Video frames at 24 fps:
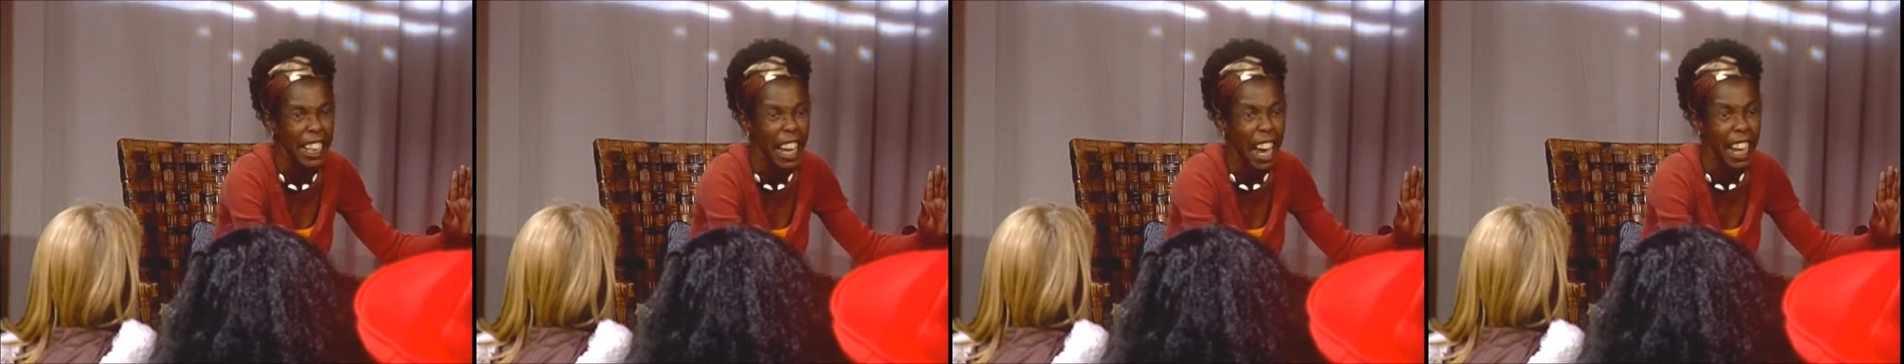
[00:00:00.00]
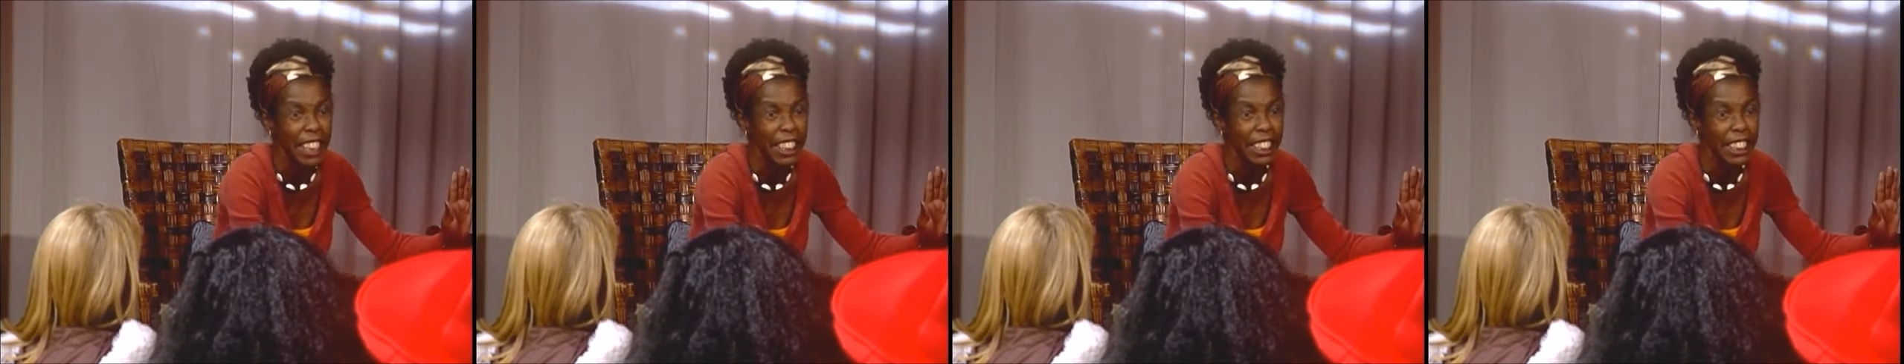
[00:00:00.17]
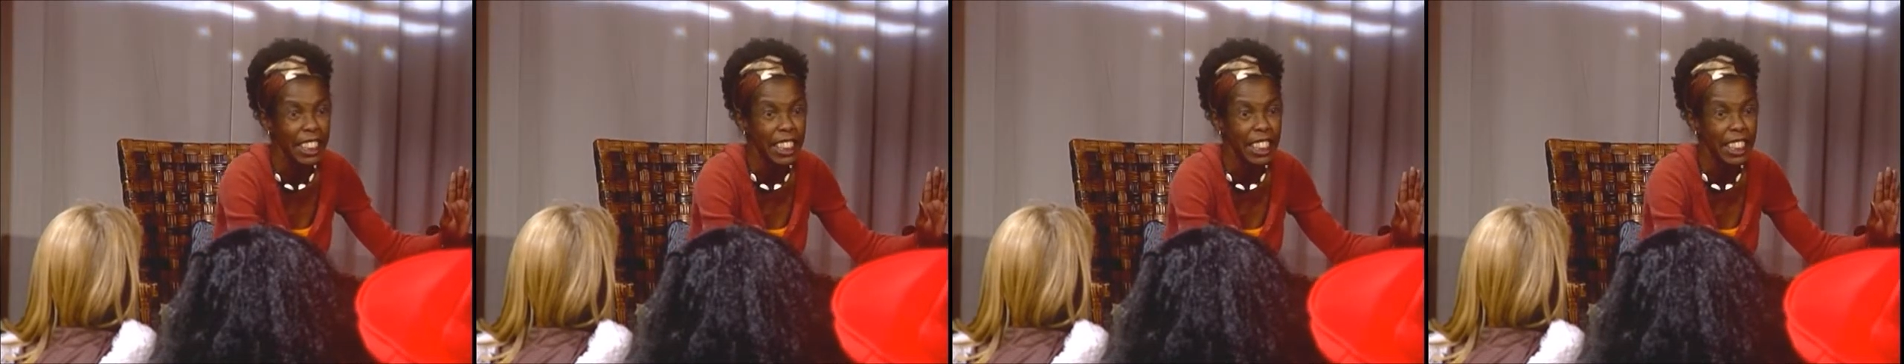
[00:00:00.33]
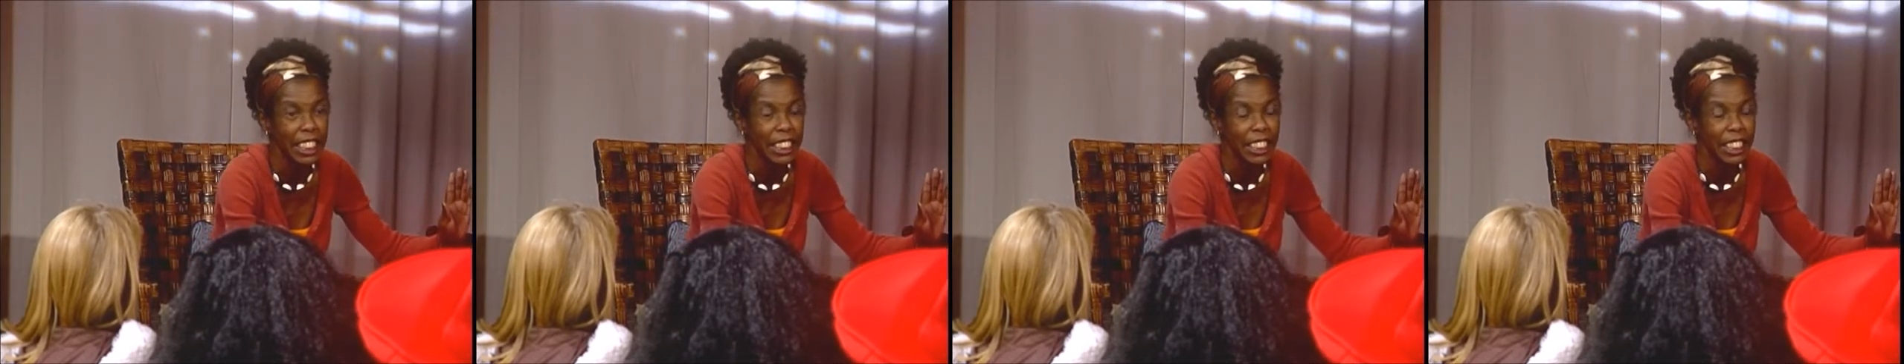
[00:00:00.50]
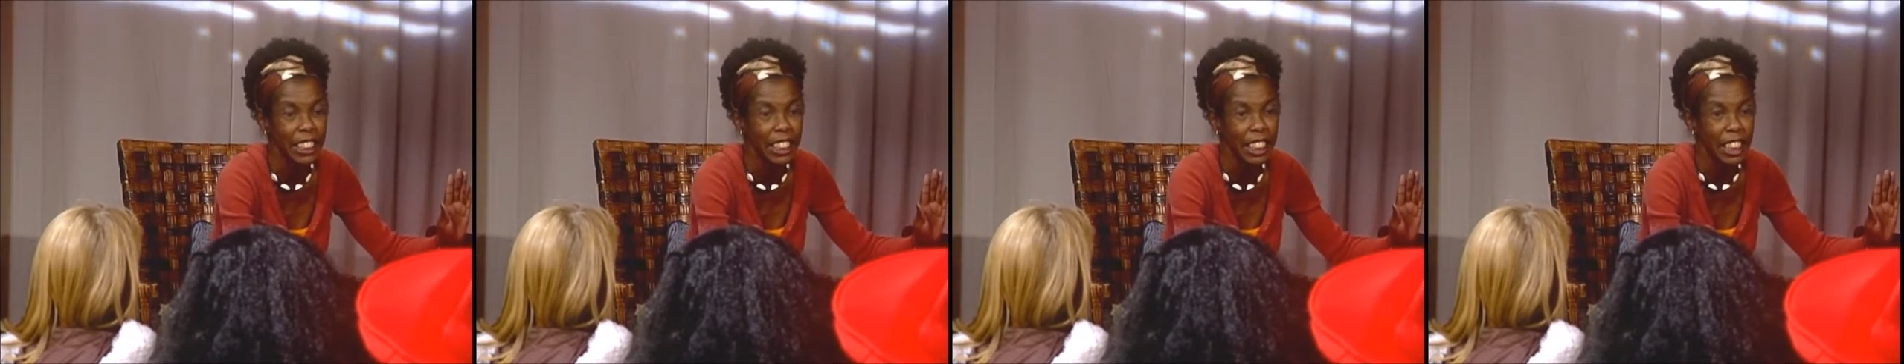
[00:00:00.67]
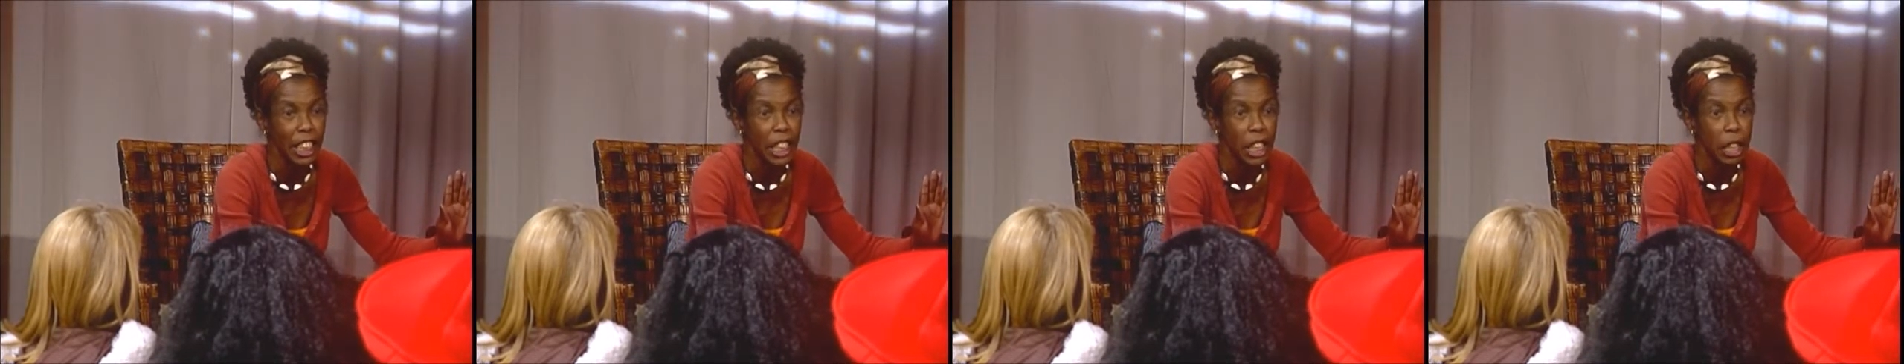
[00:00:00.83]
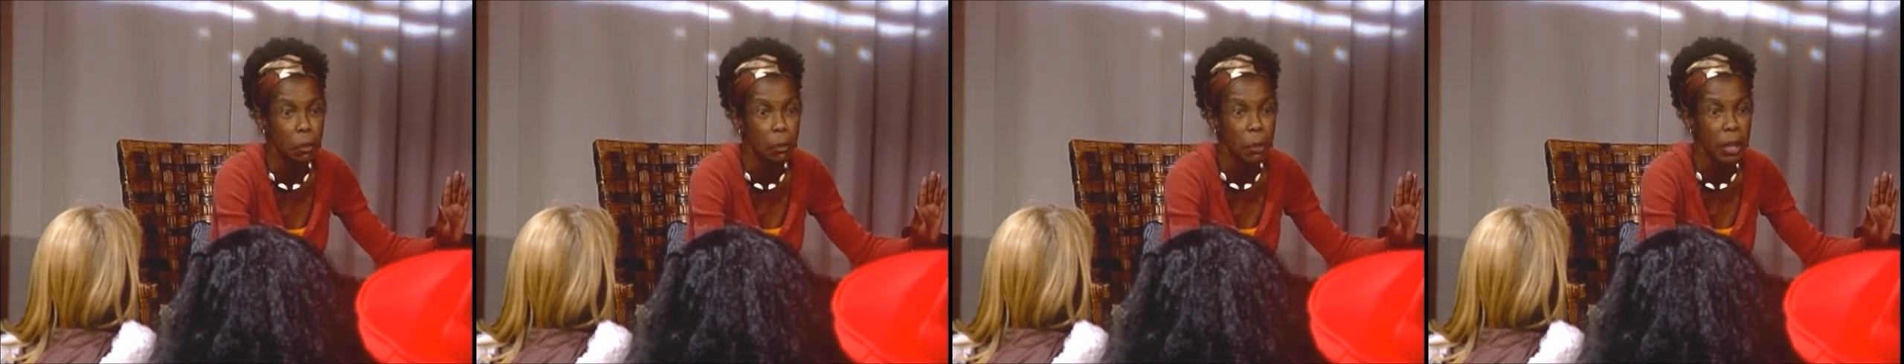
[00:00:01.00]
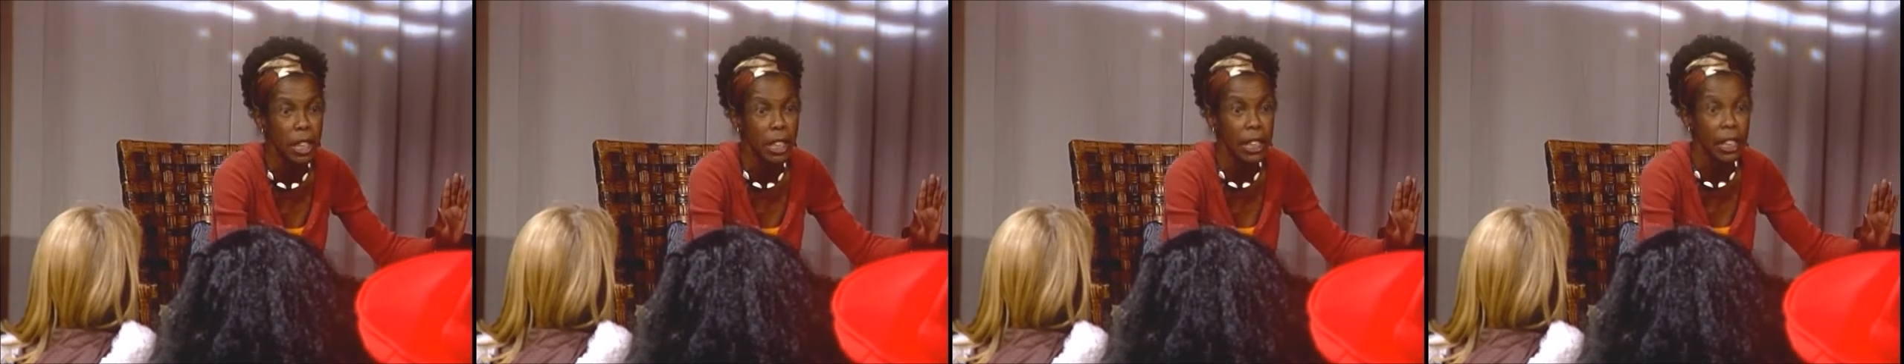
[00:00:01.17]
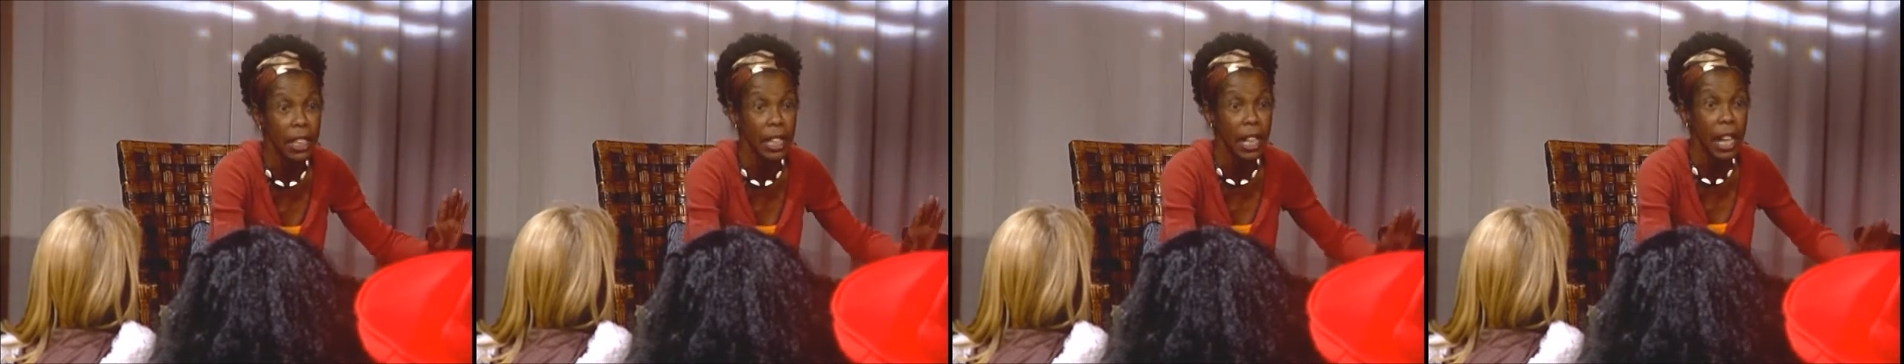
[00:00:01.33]
light
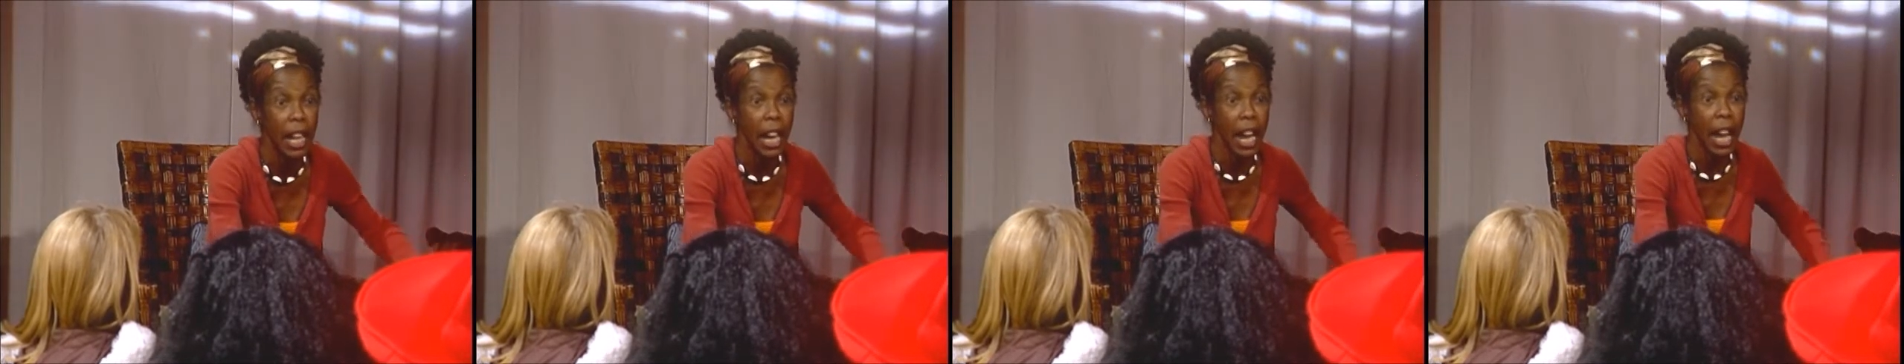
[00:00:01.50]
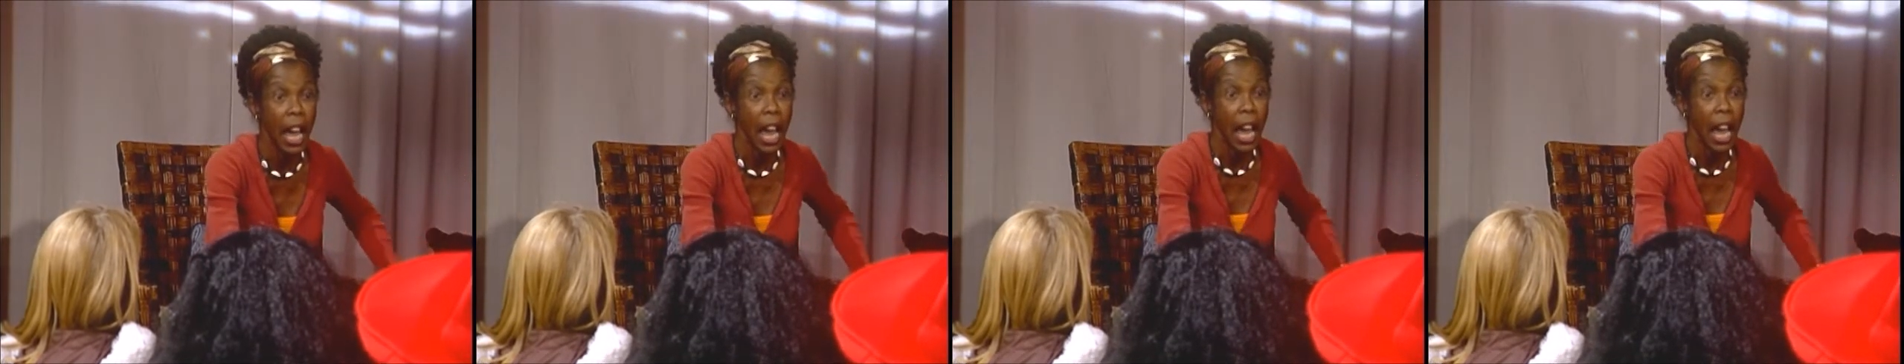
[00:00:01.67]
escaping.